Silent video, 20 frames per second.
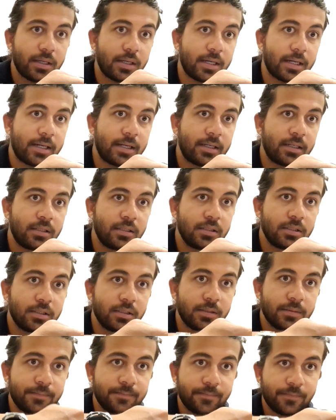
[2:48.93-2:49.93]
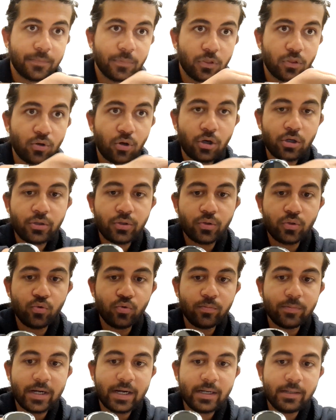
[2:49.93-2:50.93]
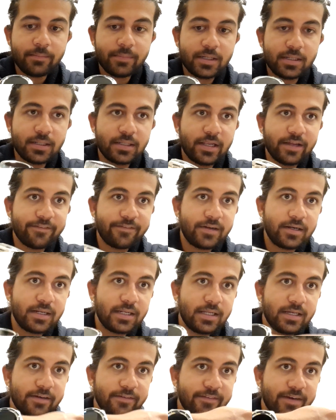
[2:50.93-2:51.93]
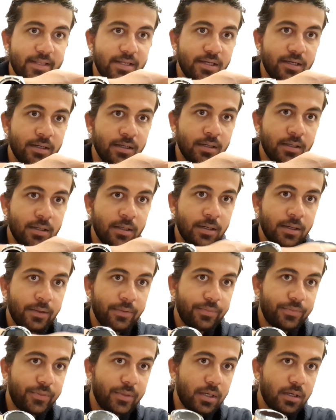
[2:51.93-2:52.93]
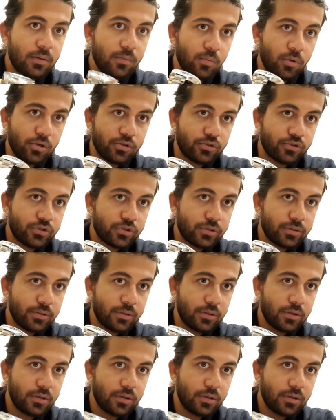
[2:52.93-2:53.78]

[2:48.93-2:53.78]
and not too bad, but definitely a very thick watch.